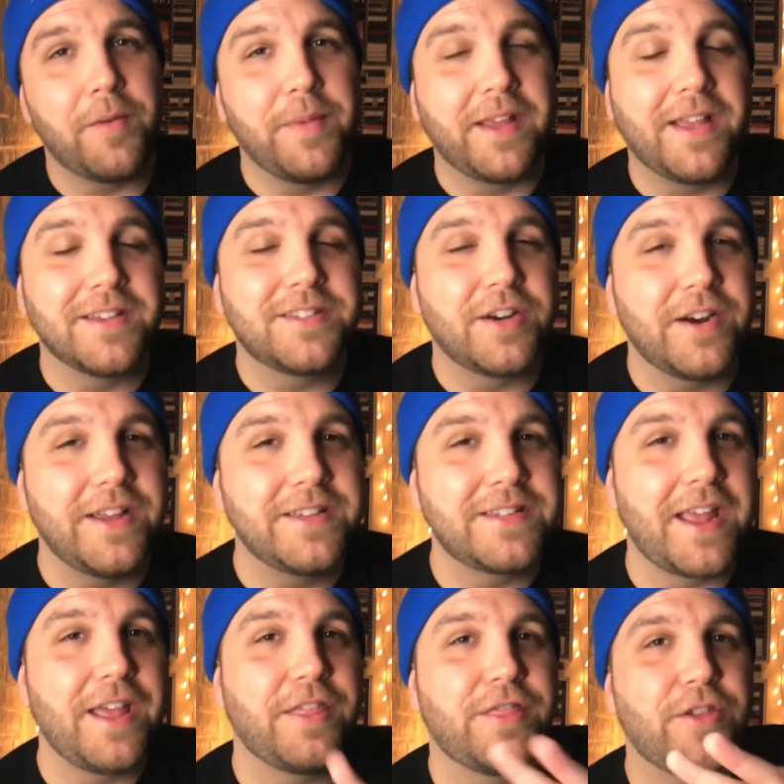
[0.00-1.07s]
because there is
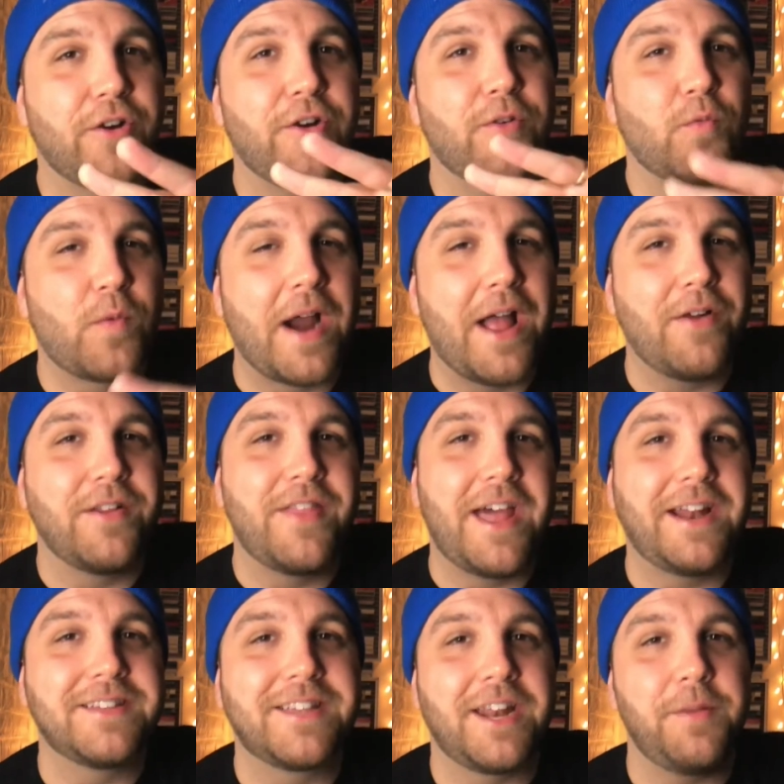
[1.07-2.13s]
a third round, and
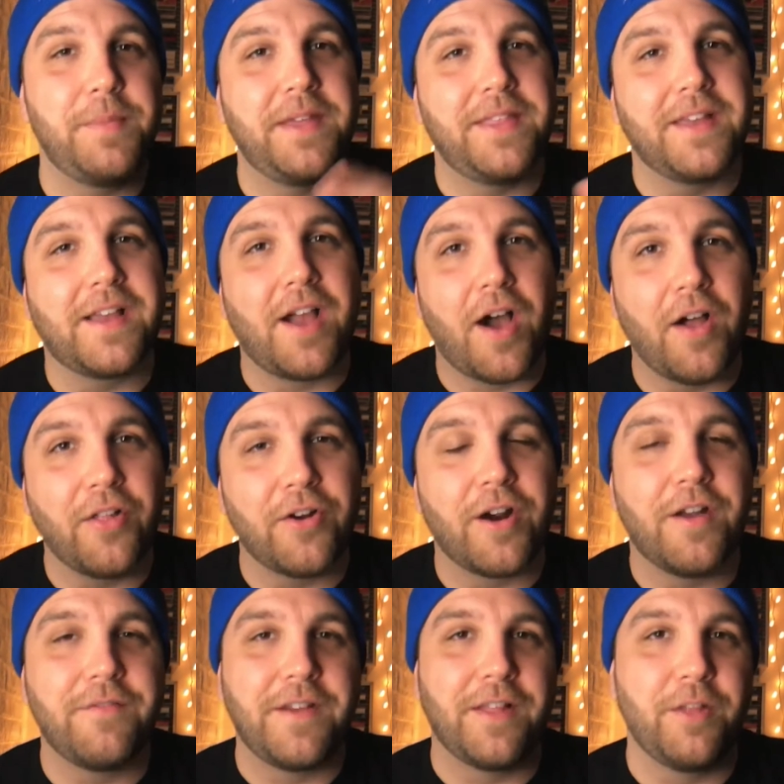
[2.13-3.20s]
that is going to be the color
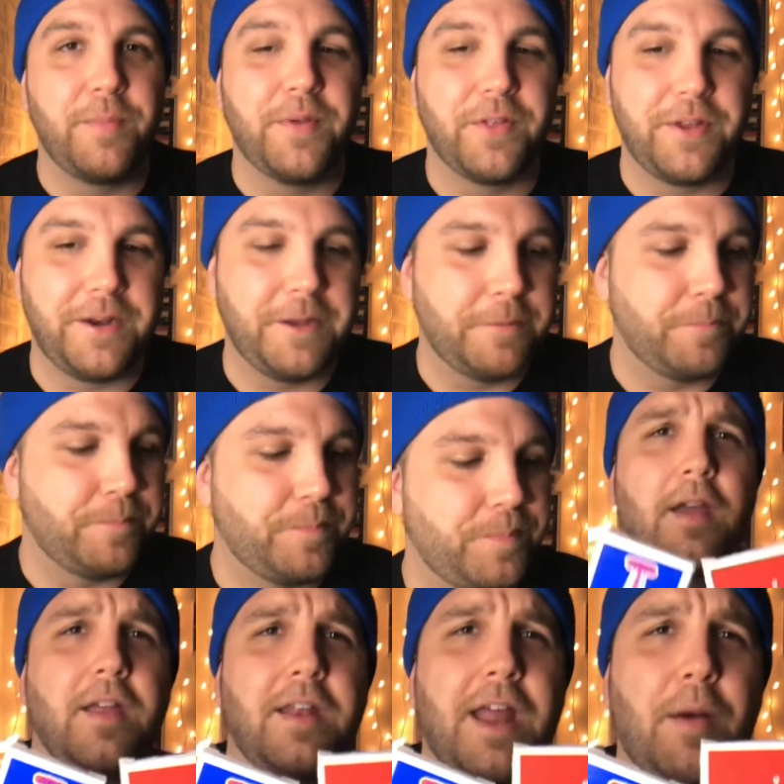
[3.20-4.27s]
availability.
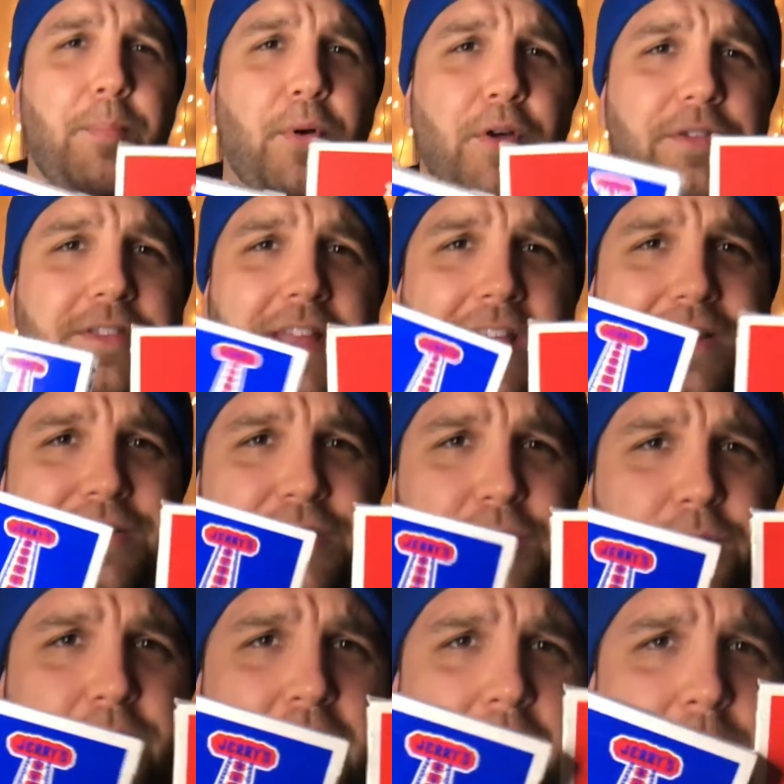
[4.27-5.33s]
Now, both decks
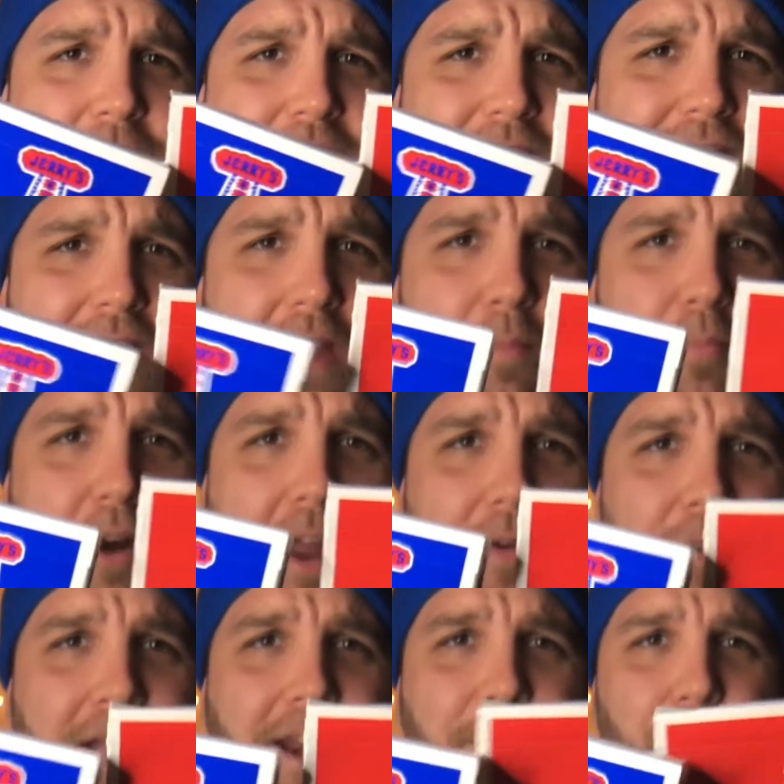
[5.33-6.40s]
do come in the same bright
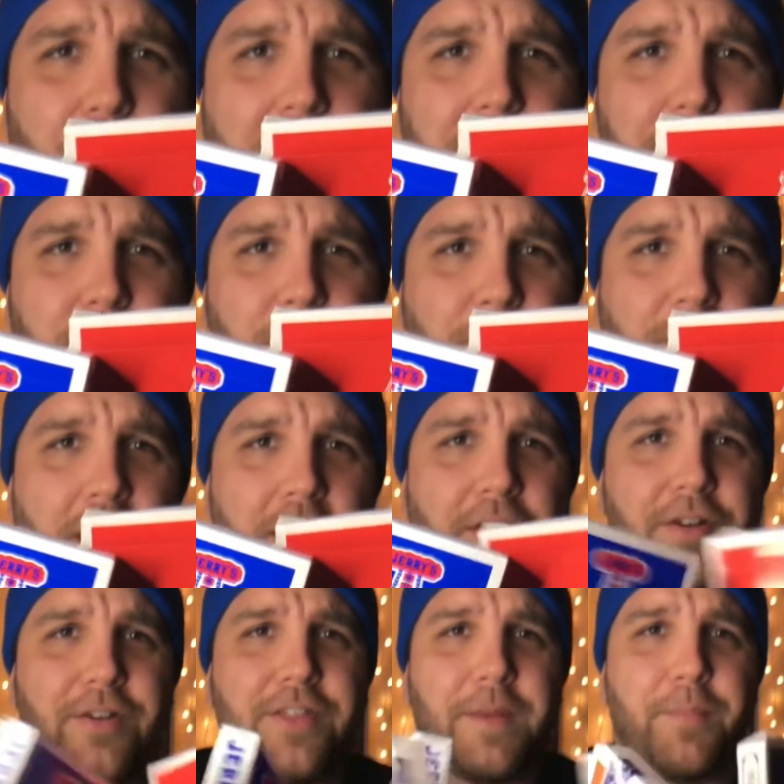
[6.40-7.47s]
red and bright blue
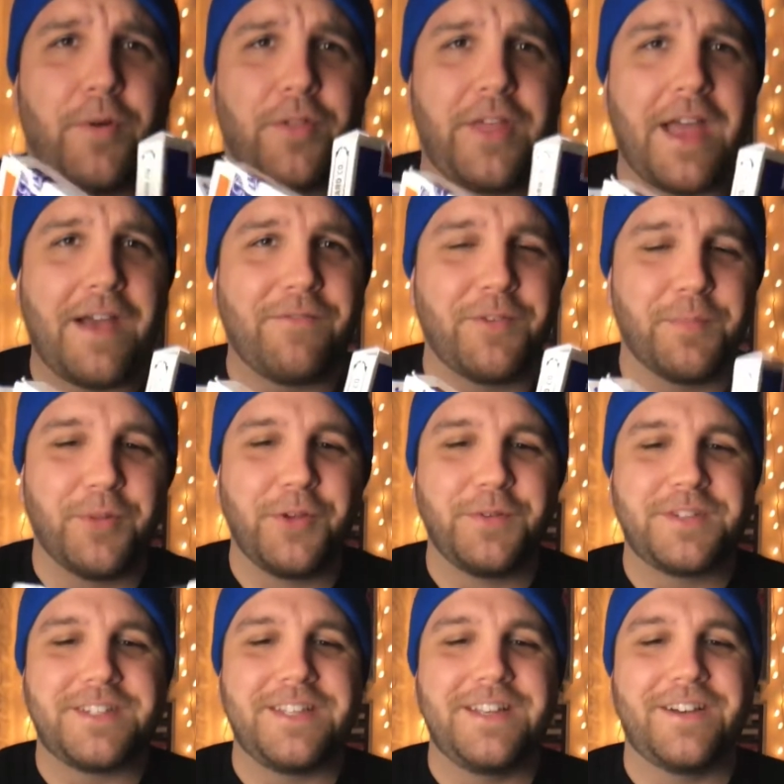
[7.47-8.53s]
color. They both have the blue
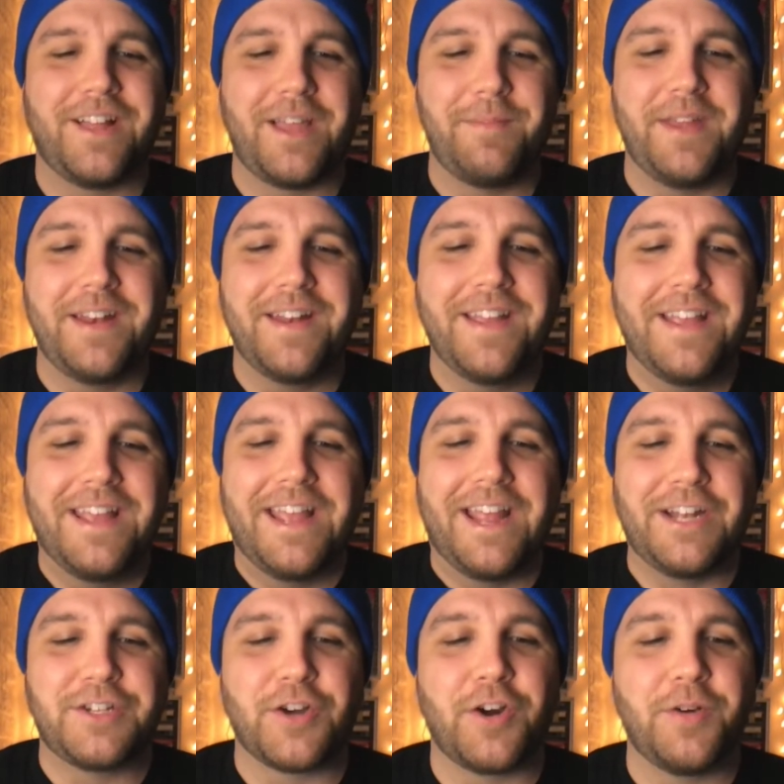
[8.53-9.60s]
seal. I mean,
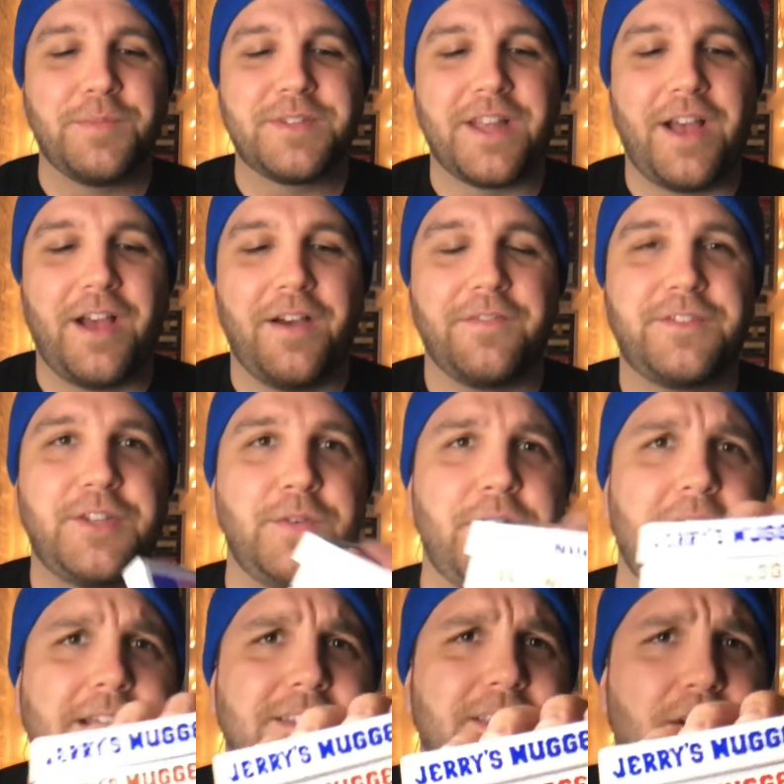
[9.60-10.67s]
in terms of two
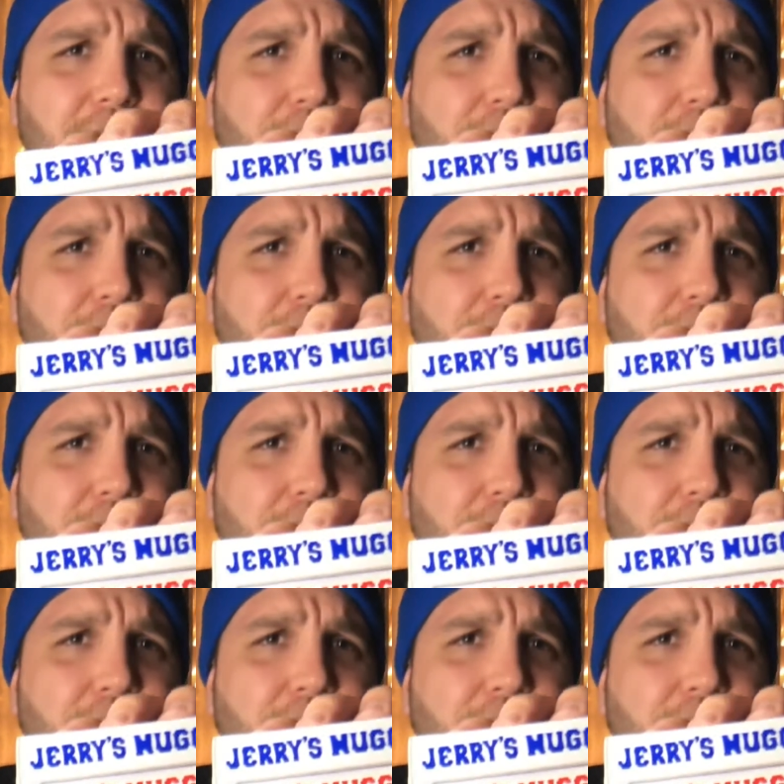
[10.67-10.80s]
decks that are